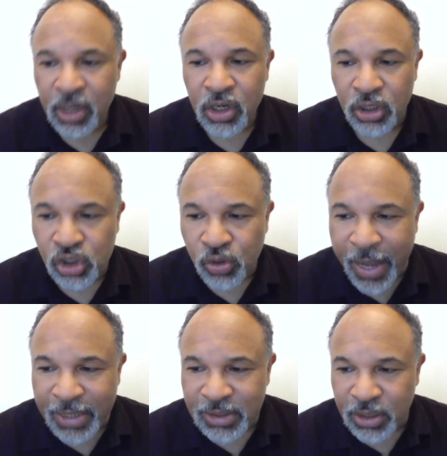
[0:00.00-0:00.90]

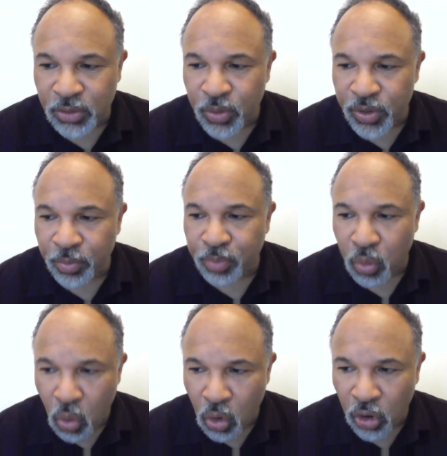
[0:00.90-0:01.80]
contrasted with a
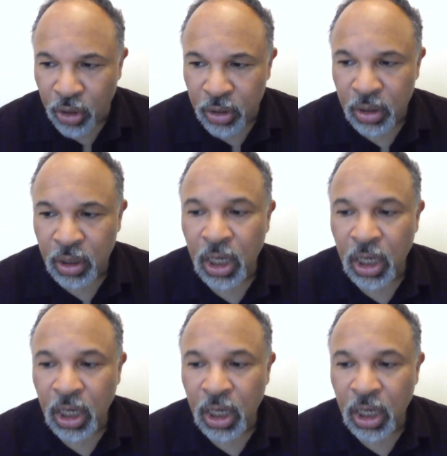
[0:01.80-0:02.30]
poor,